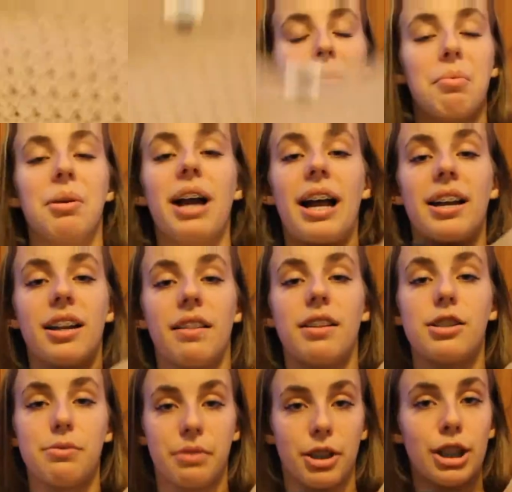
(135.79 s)
But we got it in
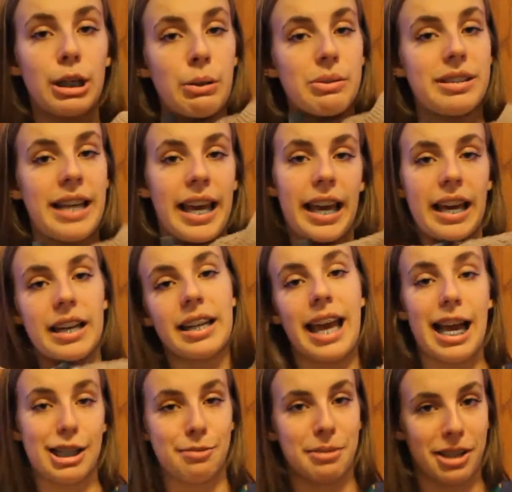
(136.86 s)
this really cute tan
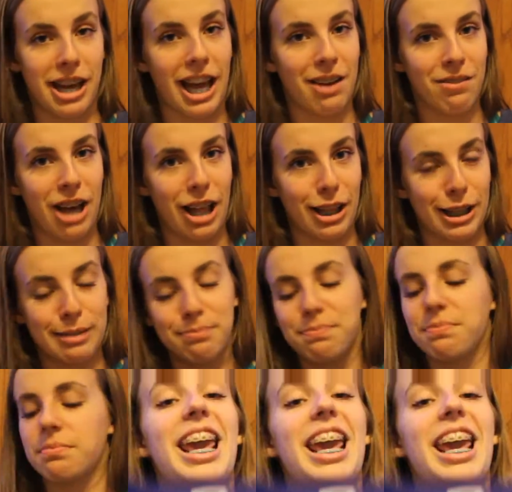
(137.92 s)
cashmere kind of color.